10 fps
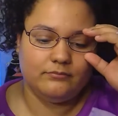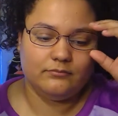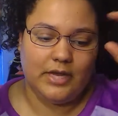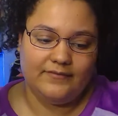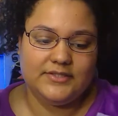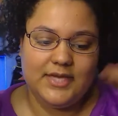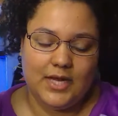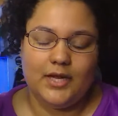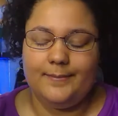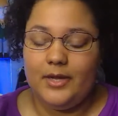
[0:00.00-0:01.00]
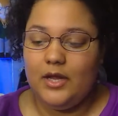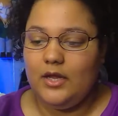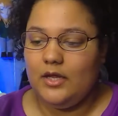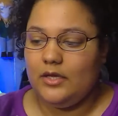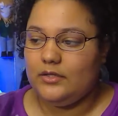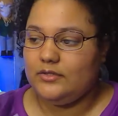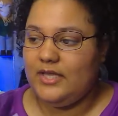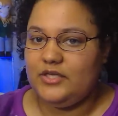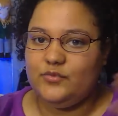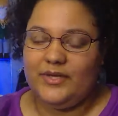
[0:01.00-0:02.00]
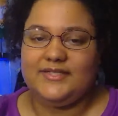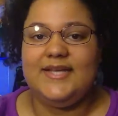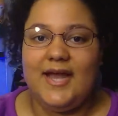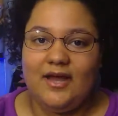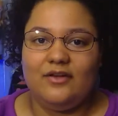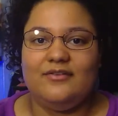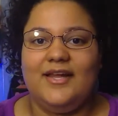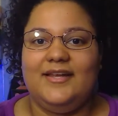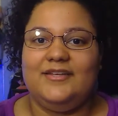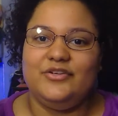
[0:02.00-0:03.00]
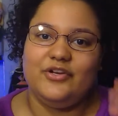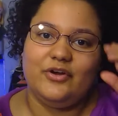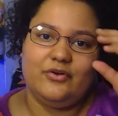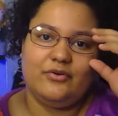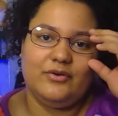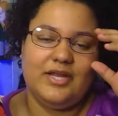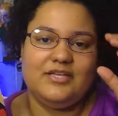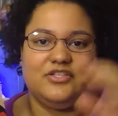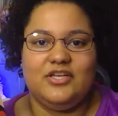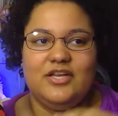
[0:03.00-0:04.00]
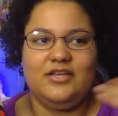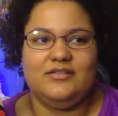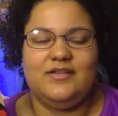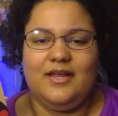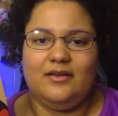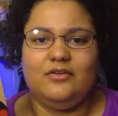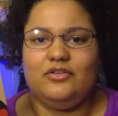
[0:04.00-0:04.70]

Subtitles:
every time things went down, like, you know, he's like,